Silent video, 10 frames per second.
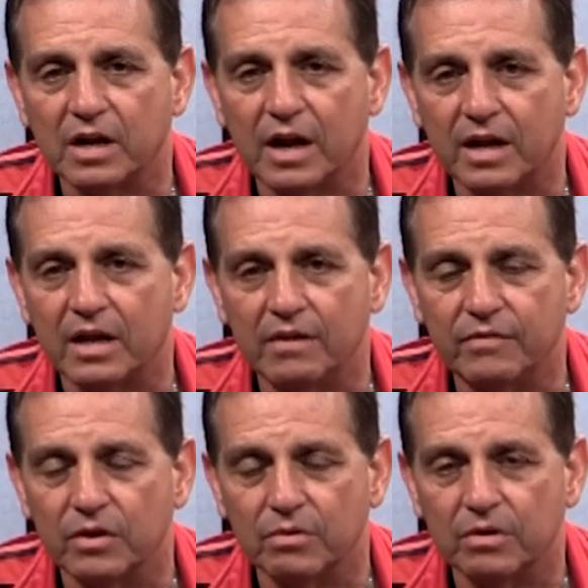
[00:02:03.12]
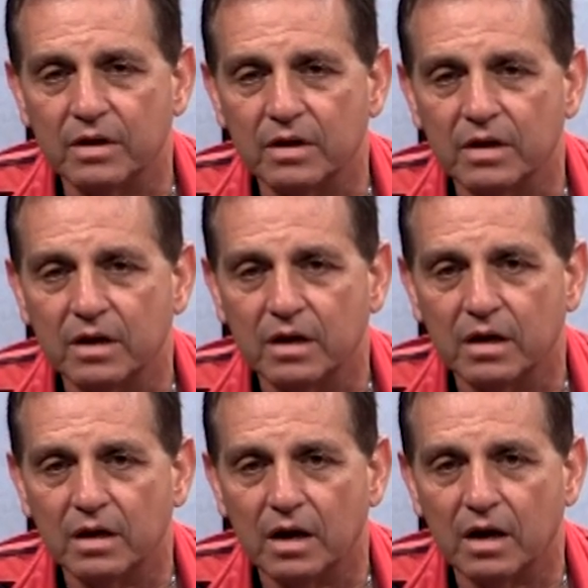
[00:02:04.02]
that I give you,
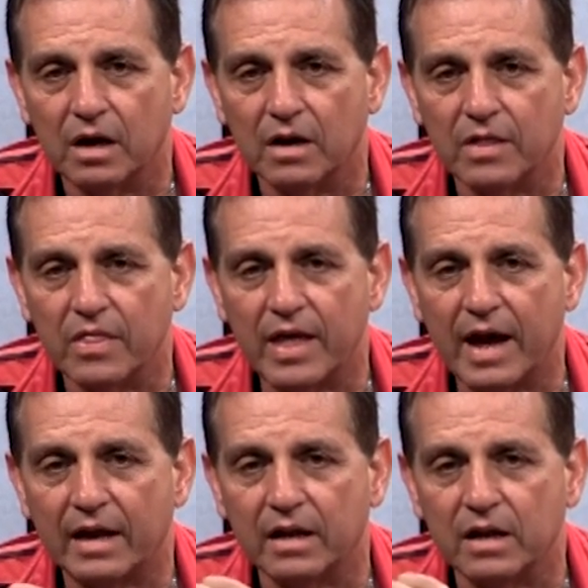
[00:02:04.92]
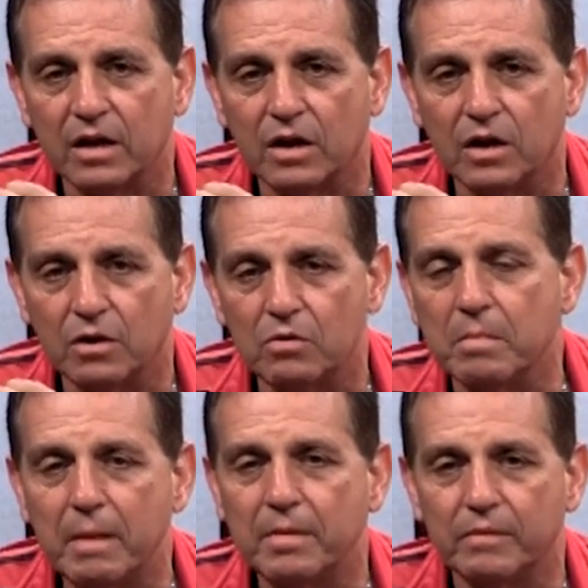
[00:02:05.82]
that you
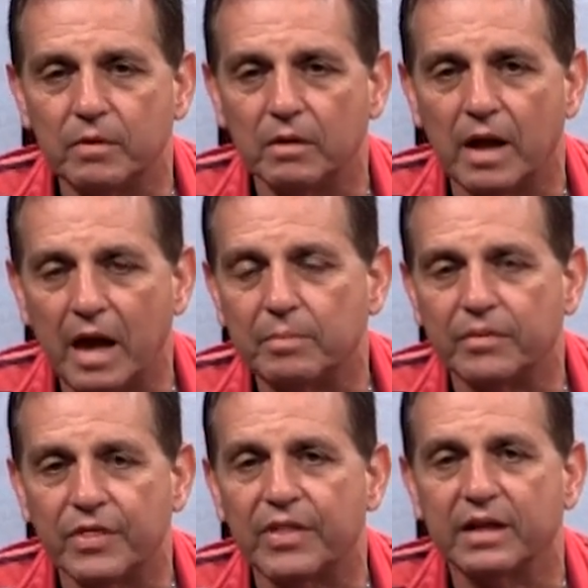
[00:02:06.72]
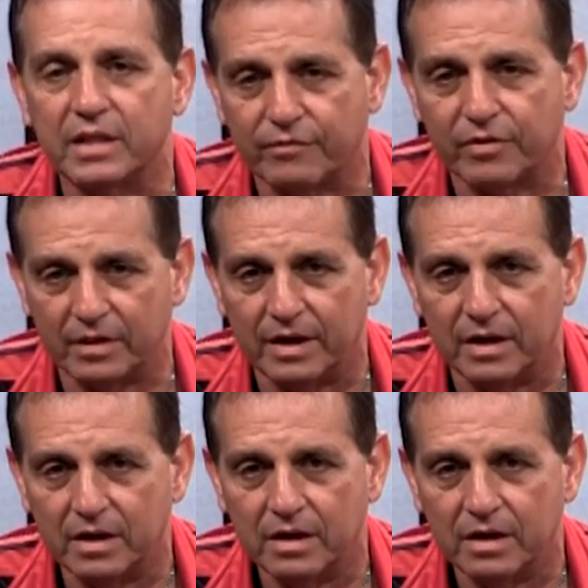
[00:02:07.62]
may be able to think differently.